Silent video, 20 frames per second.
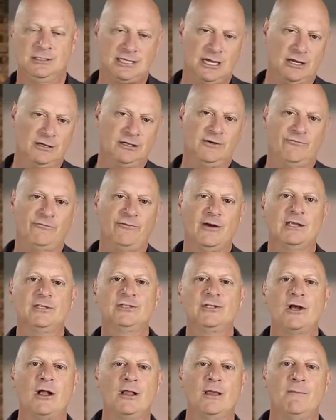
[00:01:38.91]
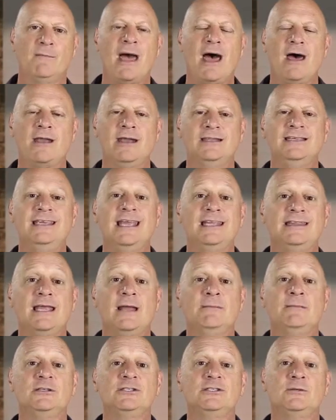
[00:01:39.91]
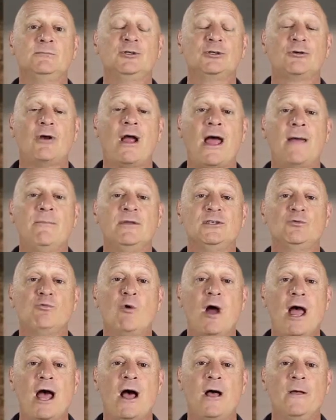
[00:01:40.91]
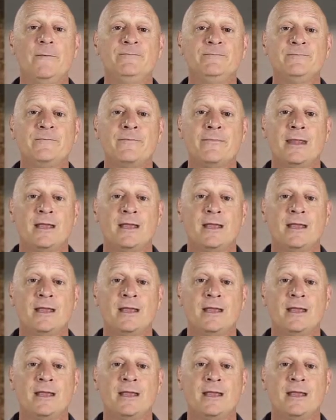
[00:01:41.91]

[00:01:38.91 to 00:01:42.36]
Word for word: Tell your friends all about it and get them to subscribe as well.